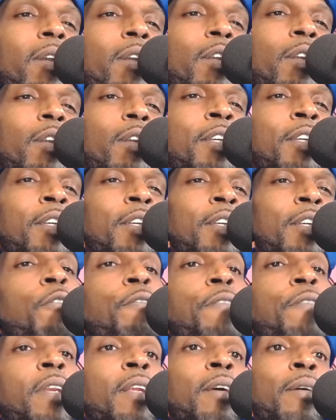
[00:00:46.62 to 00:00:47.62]

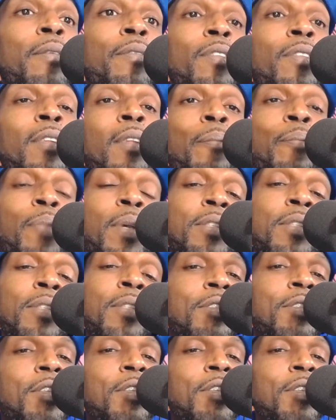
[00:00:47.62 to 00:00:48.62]
yourself and the
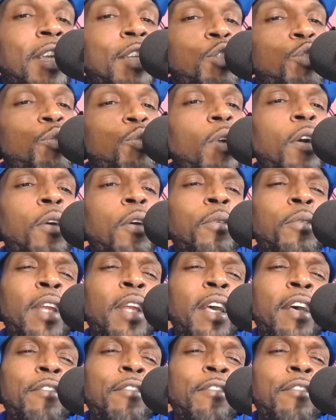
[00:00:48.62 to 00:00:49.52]
businesses that you own